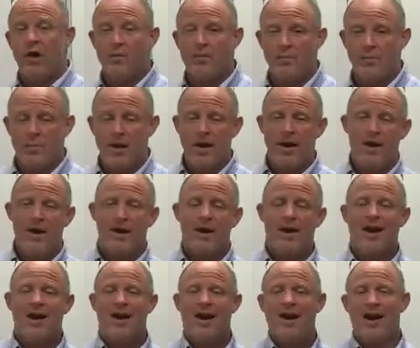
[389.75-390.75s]
Make
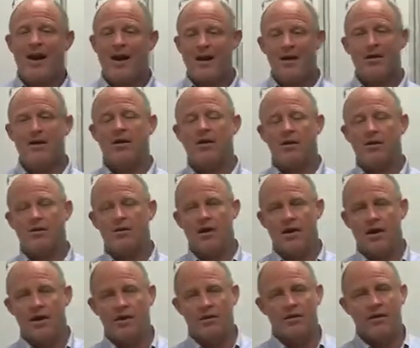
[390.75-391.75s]
eye
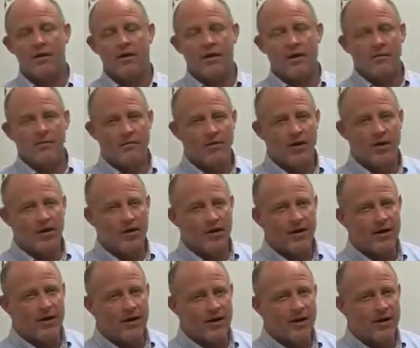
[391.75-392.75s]
contact, but
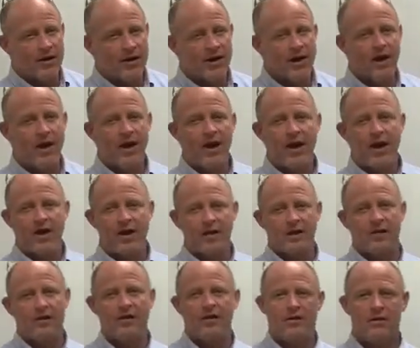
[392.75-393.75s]
it
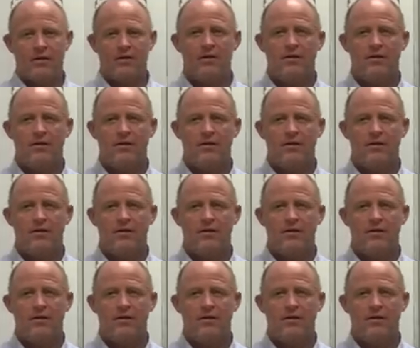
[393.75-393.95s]
can